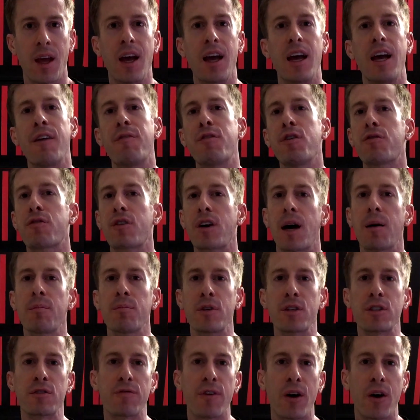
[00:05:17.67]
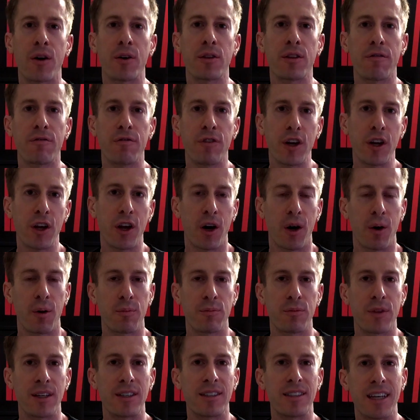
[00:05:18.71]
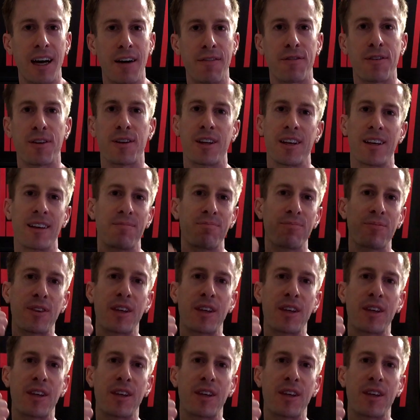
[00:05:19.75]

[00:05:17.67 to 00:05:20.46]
If you've come this far in the video, then definitely